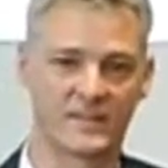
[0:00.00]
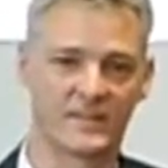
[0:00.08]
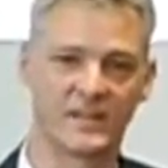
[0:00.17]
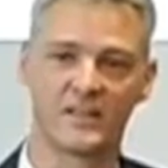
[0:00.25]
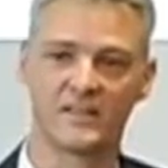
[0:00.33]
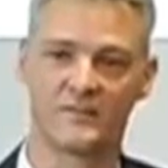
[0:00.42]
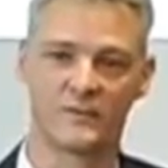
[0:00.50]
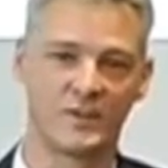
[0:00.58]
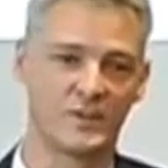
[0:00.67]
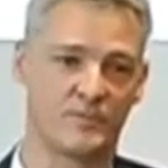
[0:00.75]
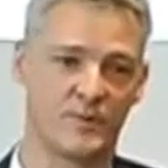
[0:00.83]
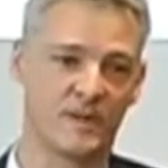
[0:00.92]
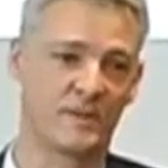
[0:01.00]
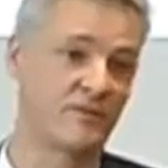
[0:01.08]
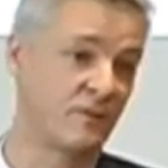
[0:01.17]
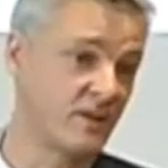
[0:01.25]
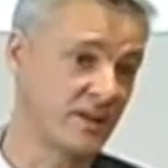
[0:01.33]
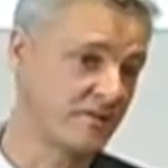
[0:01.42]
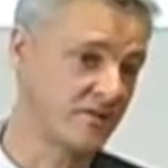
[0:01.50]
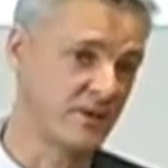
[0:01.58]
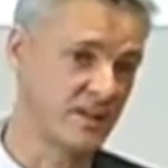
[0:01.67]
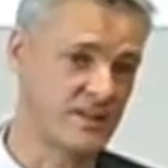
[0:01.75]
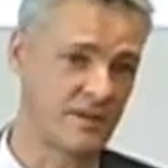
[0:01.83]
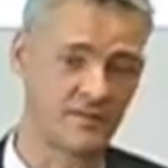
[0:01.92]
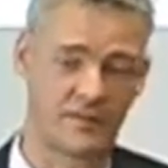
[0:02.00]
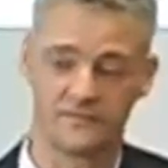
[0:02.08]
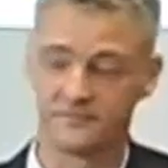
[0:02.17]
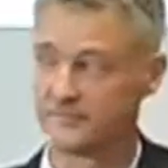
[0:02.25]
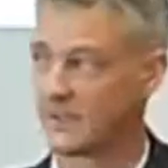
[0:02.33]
site for each brand, for example.